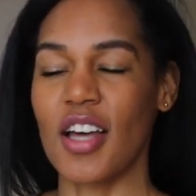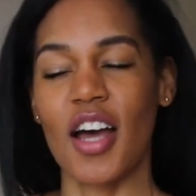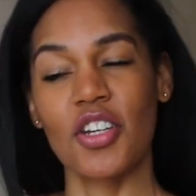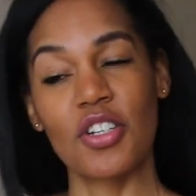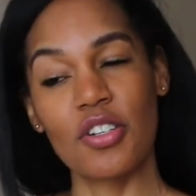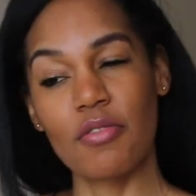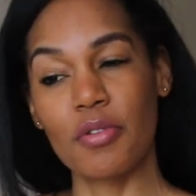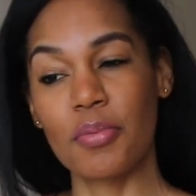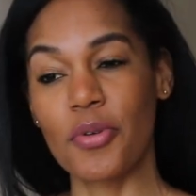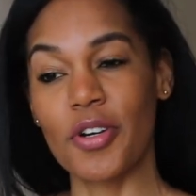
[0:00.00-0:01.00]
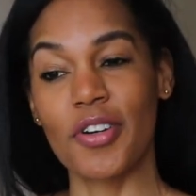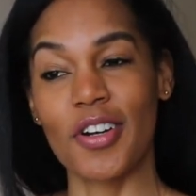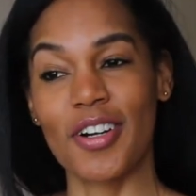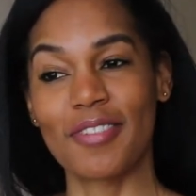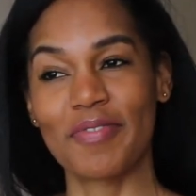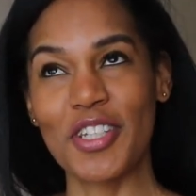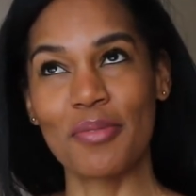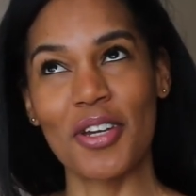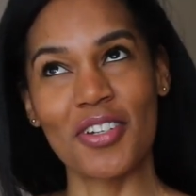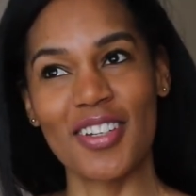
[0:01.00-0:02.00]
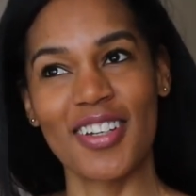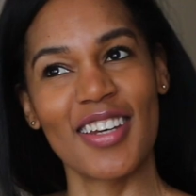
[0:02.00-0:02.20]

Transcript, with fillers: I should have reported her, especially